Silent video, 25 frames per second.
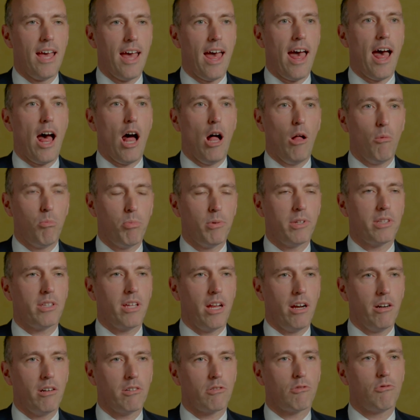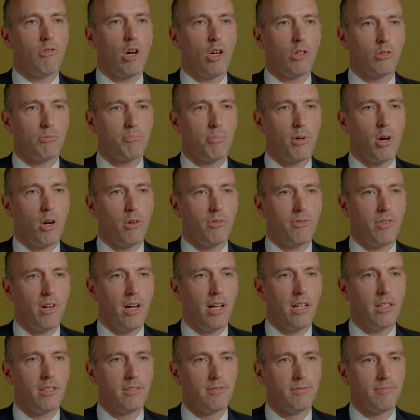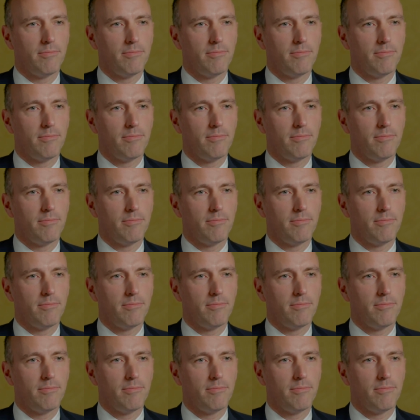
help with their growth profile.